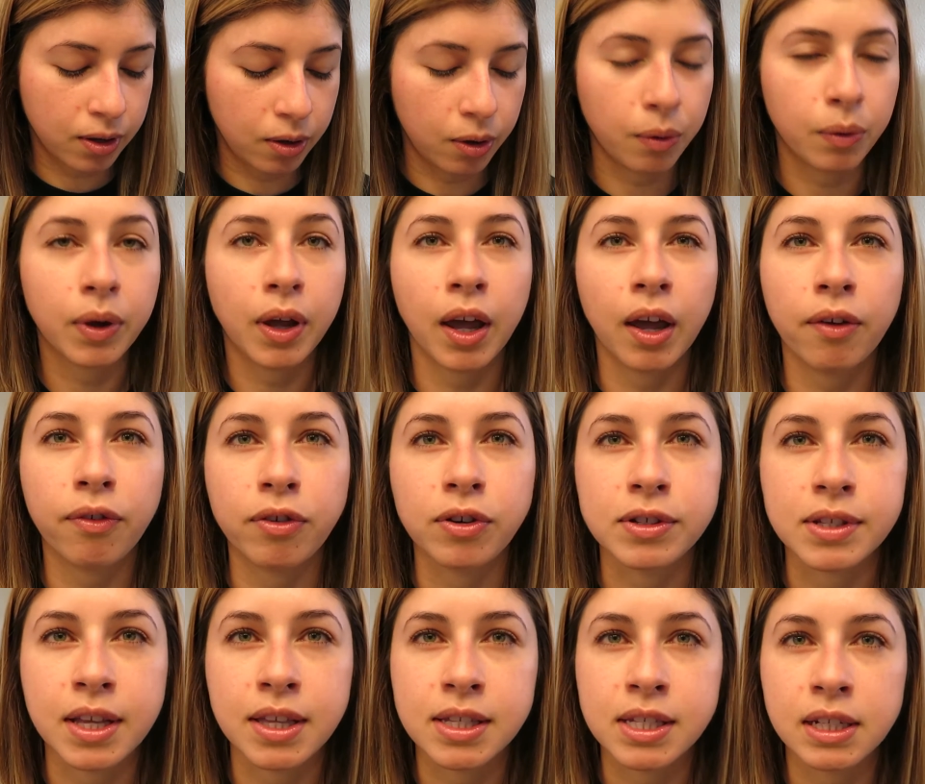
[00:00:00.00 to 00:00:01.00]
okay for
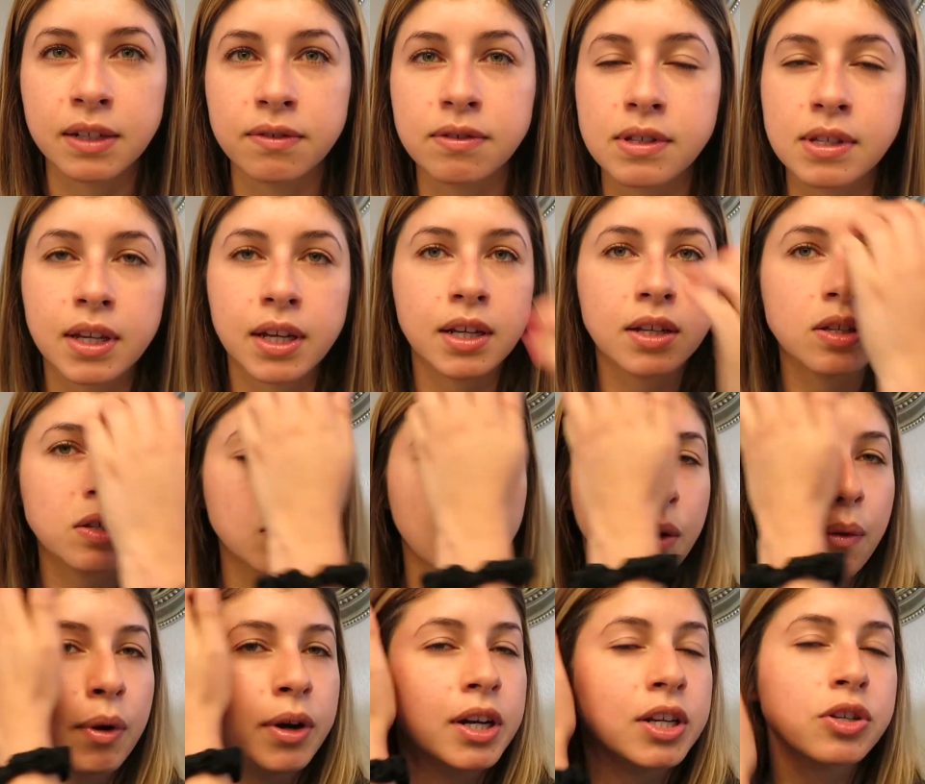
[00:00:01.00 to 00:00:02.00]
sensitive skin, so
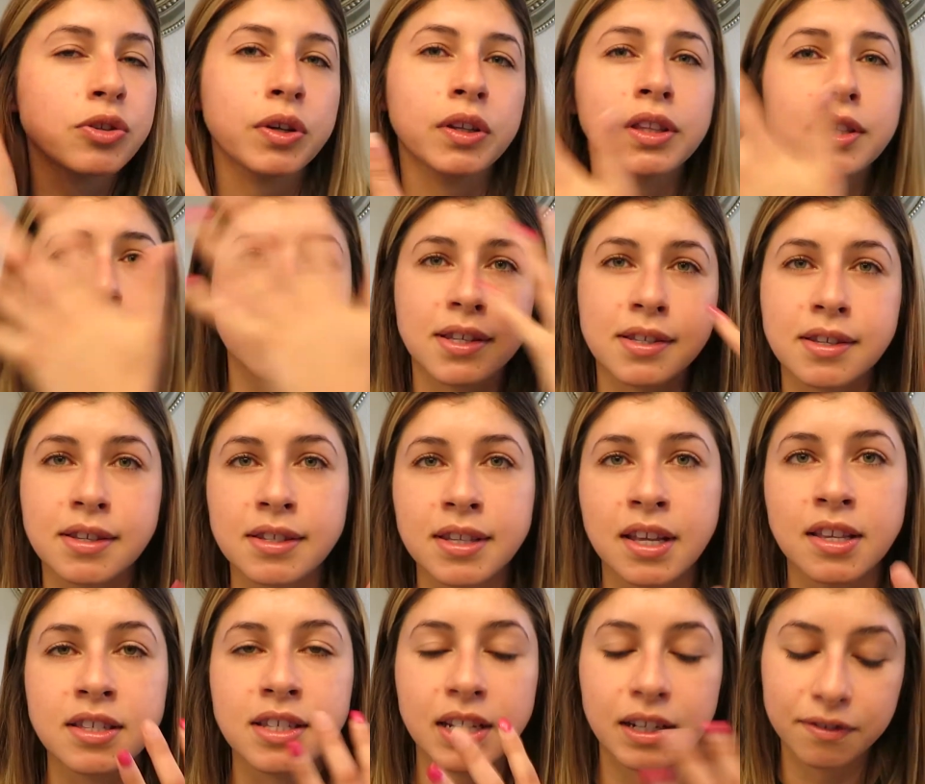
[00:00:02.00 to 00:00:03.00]
I want to treat this as a
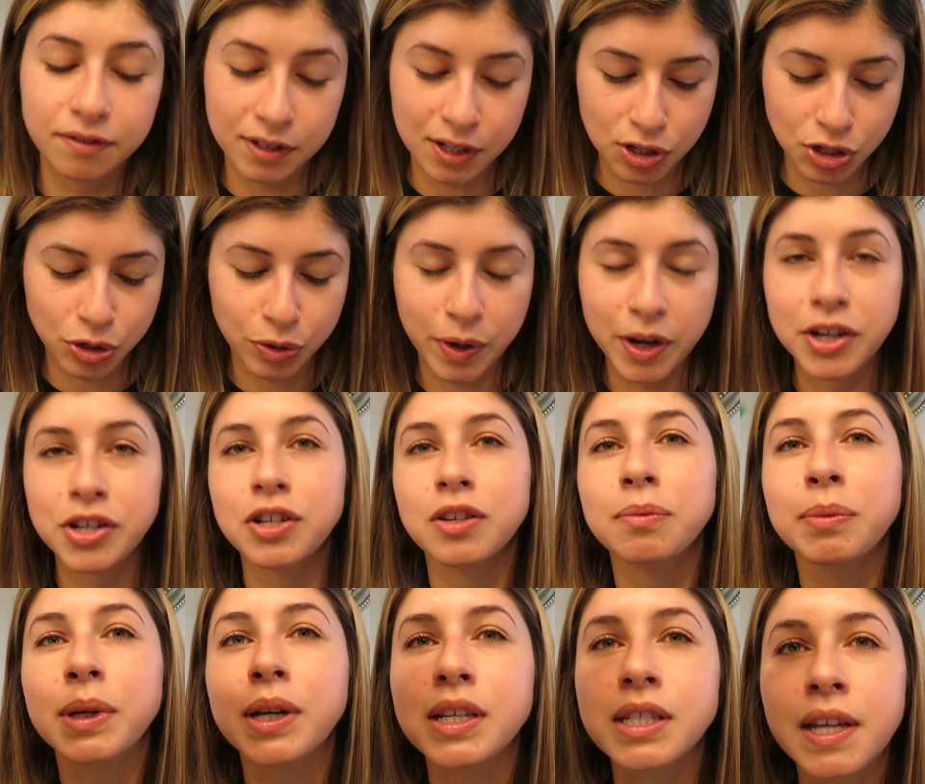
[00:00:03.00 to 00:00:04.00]
sensitive
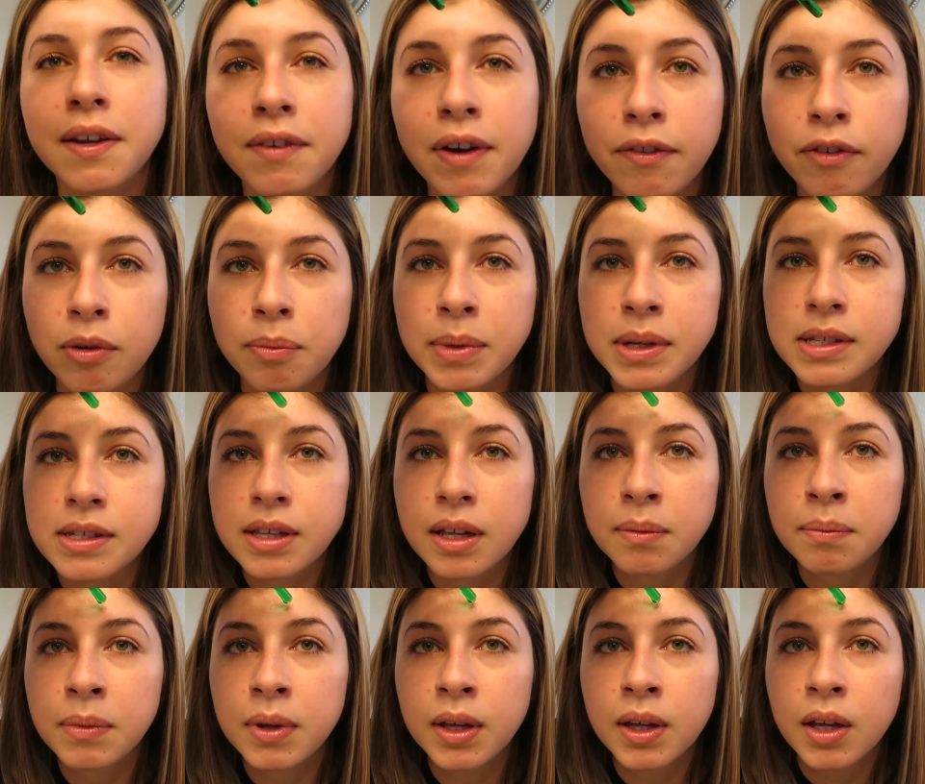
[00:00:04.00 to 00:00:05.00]
situation because I've never mixed
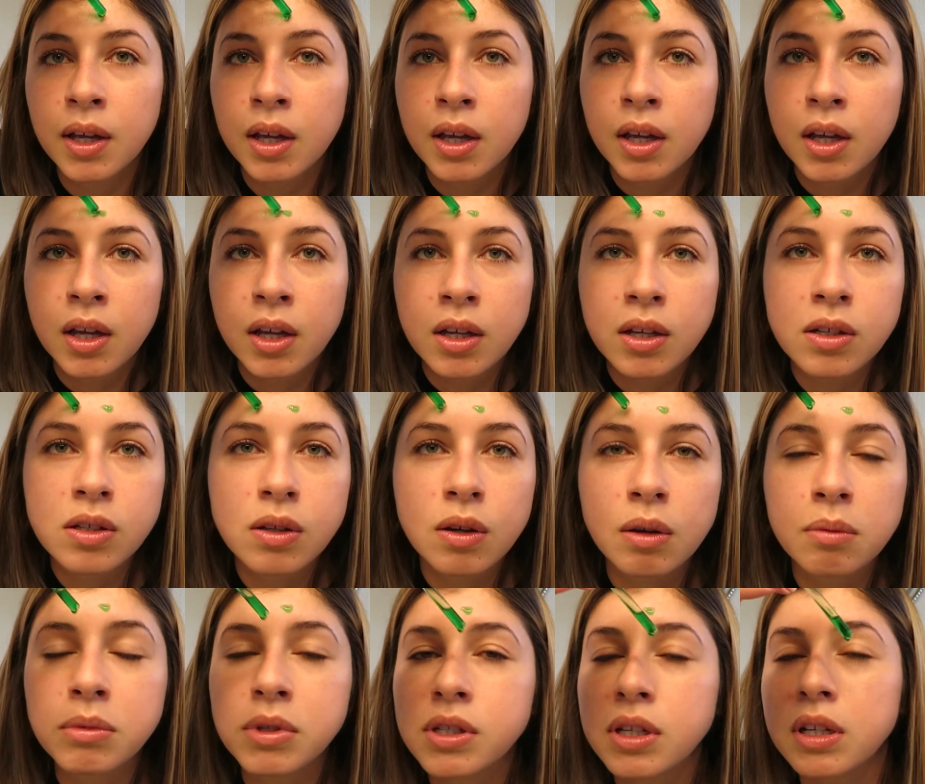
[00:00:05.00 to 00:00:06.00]
them. So
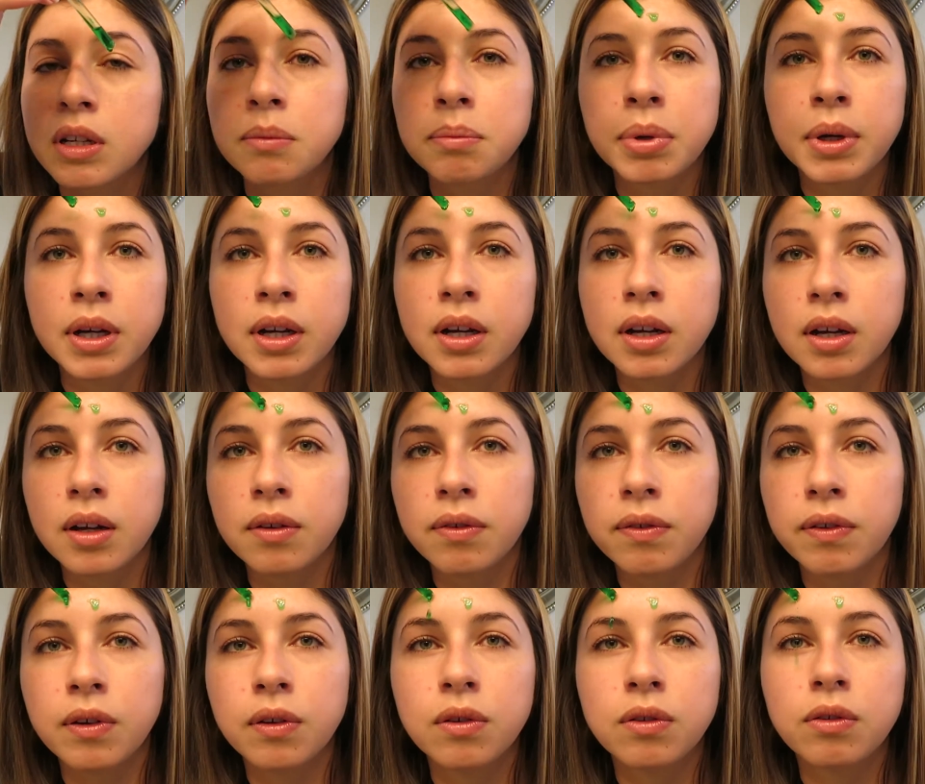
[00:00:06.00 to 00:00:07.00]
I'm just going to put a
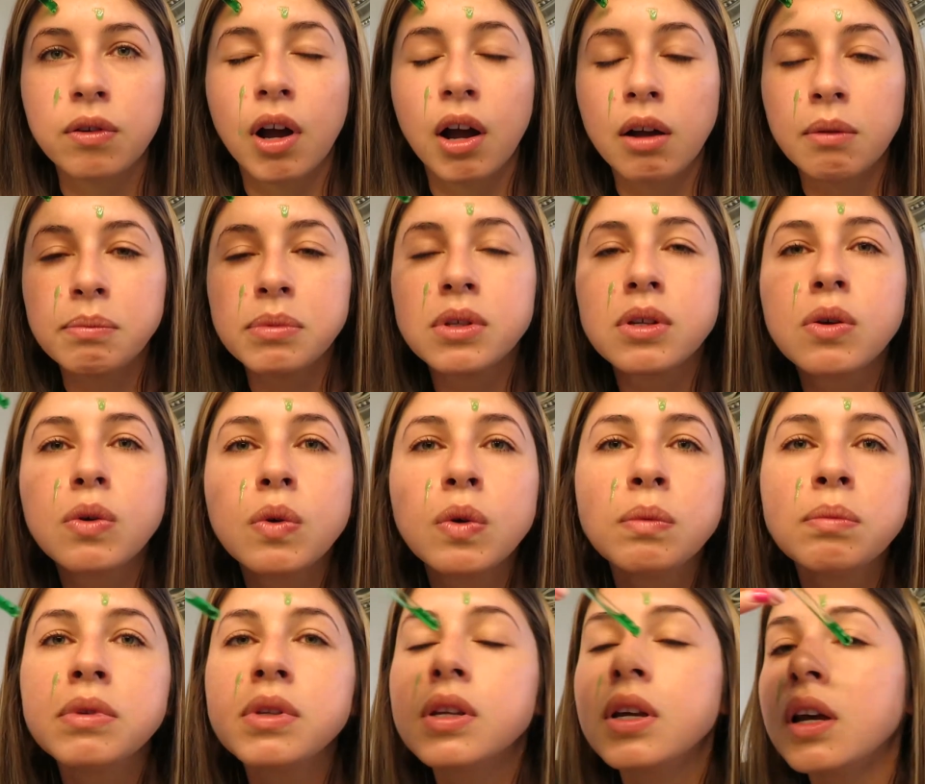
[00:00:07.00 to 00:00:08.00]
few drops.
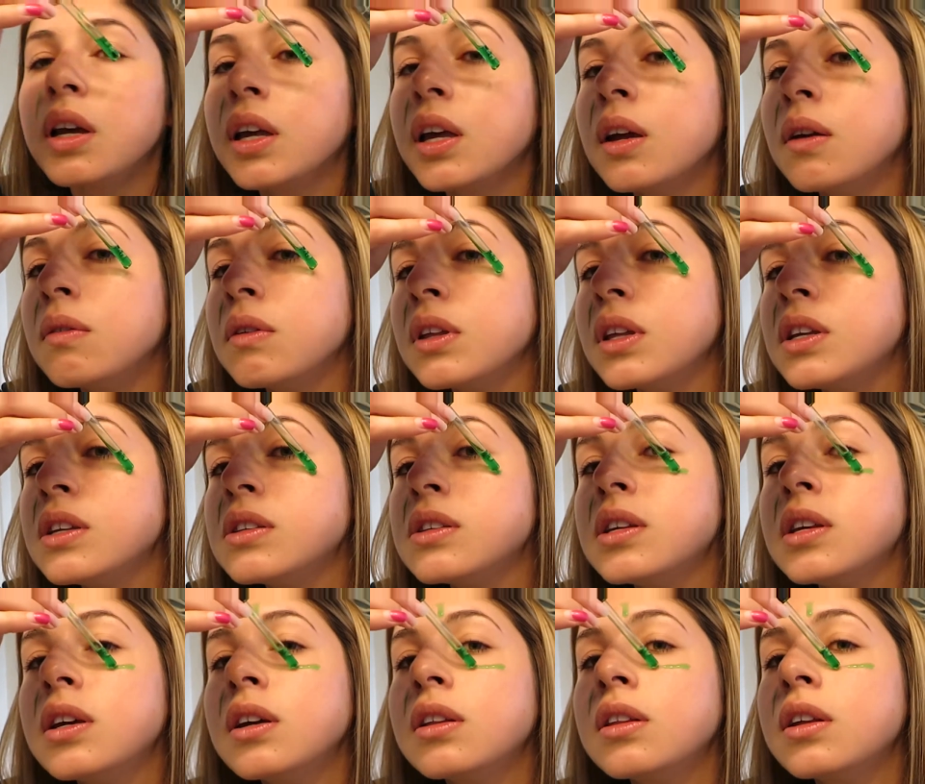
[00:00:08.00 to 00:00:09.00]
Oops, I can't really
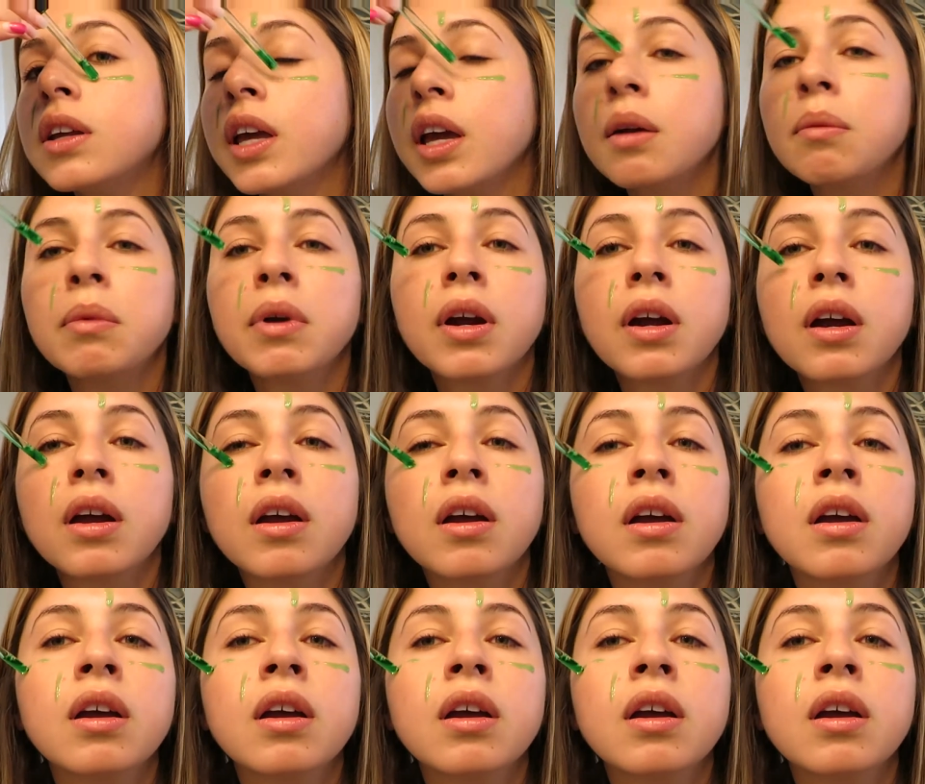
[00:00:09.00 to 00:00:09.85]
see on the camera.